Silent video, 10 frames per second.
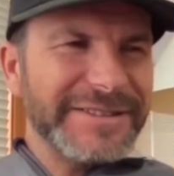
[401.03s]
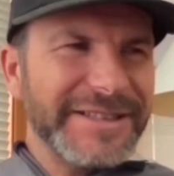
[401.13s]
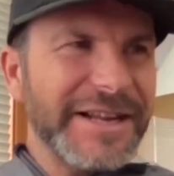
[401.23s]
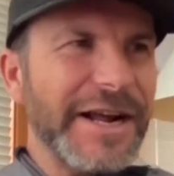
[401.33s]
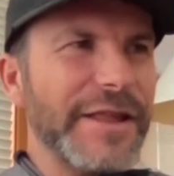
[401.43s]

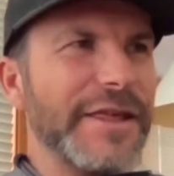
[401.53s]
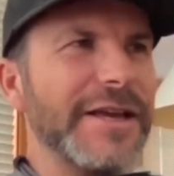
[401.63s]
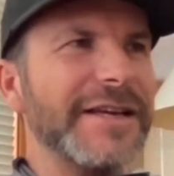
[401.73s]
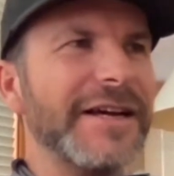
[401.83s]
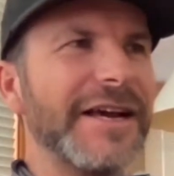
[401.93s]
I
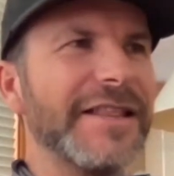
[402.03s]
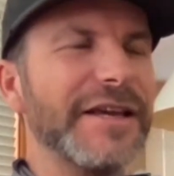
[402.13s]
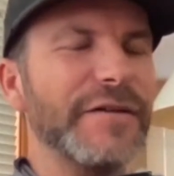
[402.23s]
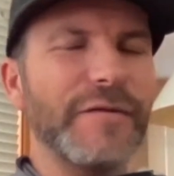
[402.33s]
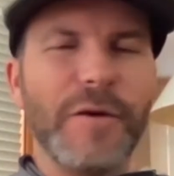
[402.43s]

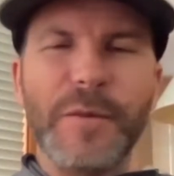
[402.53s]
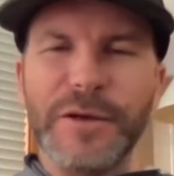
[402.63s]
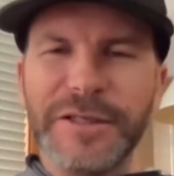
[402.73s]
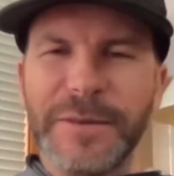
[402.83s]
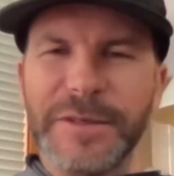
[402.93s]
think
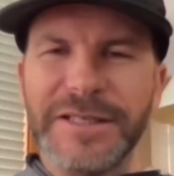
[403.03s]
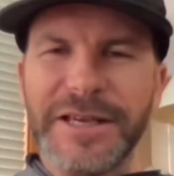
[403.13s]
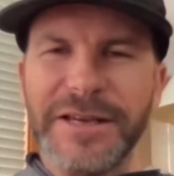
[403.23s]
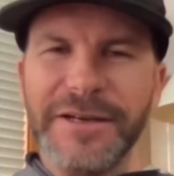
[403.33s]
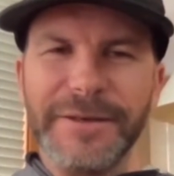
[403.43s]
foremost, I'm a
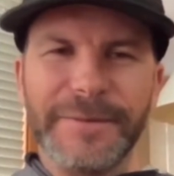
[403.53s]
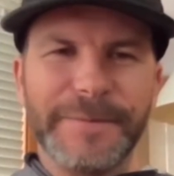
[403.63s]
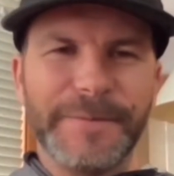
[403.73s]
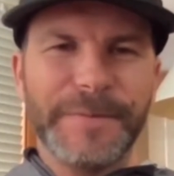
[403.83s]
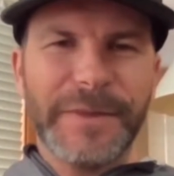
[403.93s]
skier.
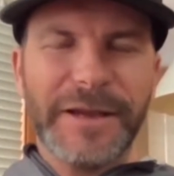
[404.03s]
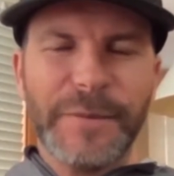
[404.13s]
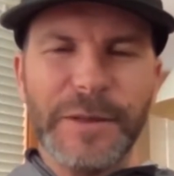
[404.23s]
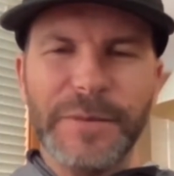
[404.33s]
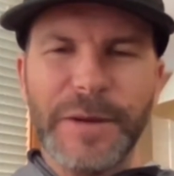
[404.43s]

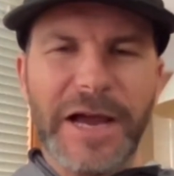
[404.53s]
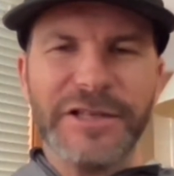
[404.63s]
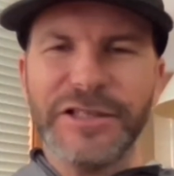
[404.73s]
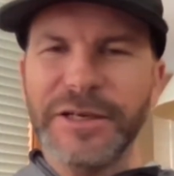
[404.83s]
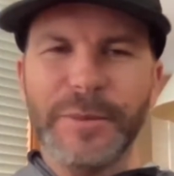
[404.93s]
I've been
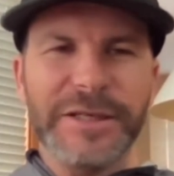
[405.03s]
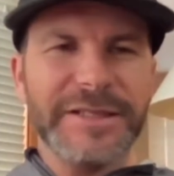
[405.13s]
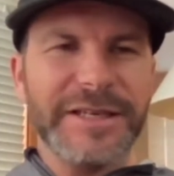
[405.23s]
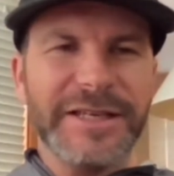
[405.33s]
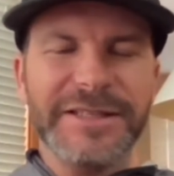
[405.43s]
passionate about
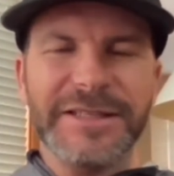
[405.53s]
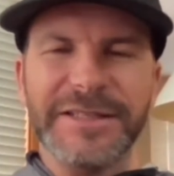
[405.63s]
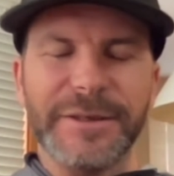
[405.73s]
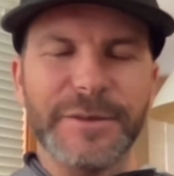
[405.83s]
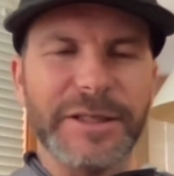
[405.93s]
skiing since
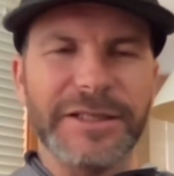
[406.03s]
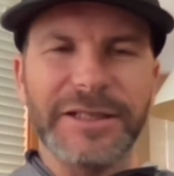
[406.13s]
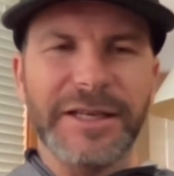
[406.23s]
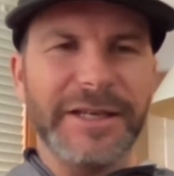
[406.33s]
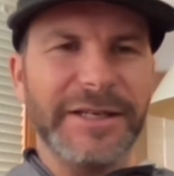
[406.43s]
I was a little
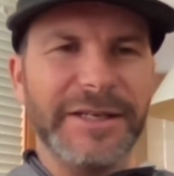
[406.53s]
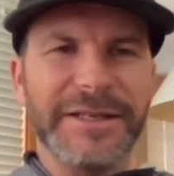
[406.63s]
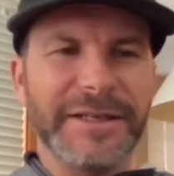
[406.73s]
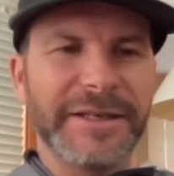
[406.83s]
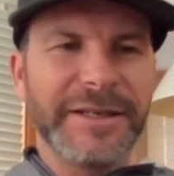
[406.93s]
kid,
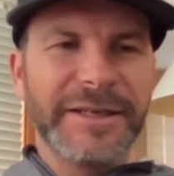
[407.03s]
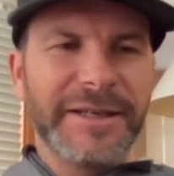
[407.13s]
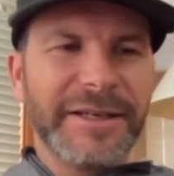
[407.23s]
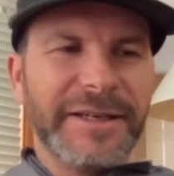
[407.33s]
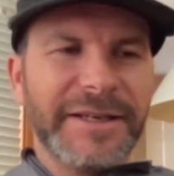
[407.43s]

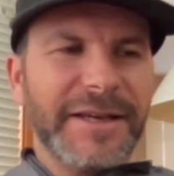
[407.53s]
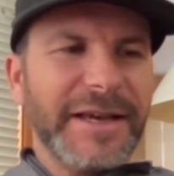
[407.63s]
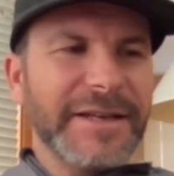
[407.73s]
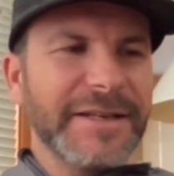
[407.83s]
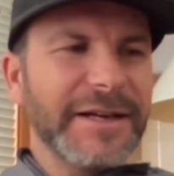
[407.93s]

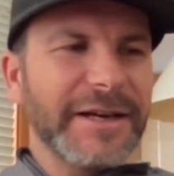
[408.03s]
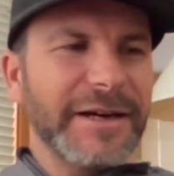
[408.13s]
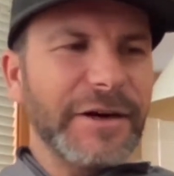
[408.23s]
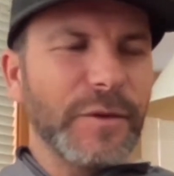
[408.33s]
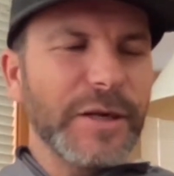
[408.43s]
and
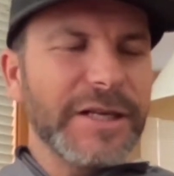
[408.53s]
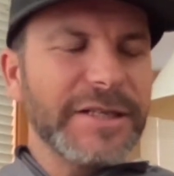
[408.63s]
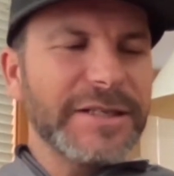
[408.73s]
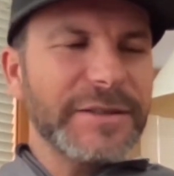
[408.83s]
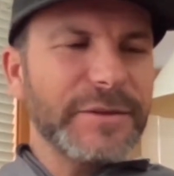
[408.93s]

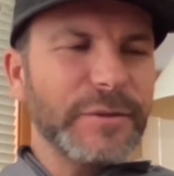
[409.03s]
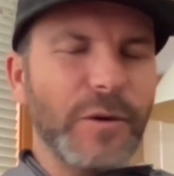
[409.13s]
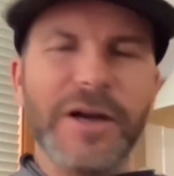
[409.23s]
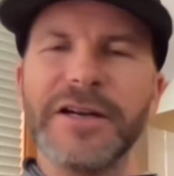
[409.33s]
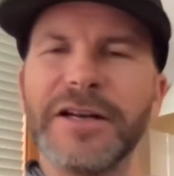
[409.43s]
always
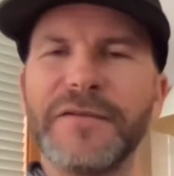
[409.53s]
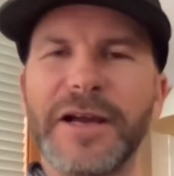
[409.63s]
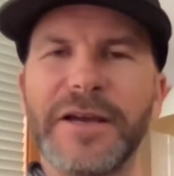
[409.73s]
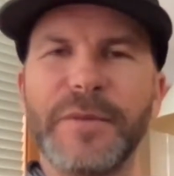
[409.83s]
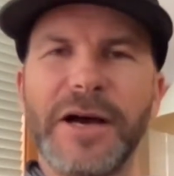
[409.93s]
wondered if
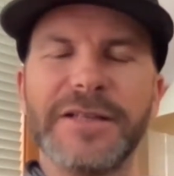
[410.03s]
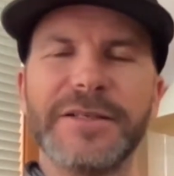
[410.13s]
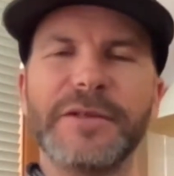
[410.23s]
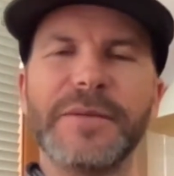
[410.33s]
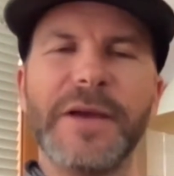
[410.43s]
I could
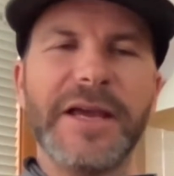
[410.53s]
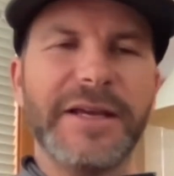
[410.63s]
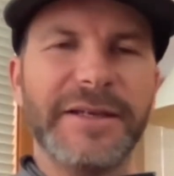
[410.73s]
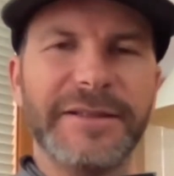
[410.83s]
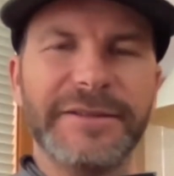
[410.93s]
possibly make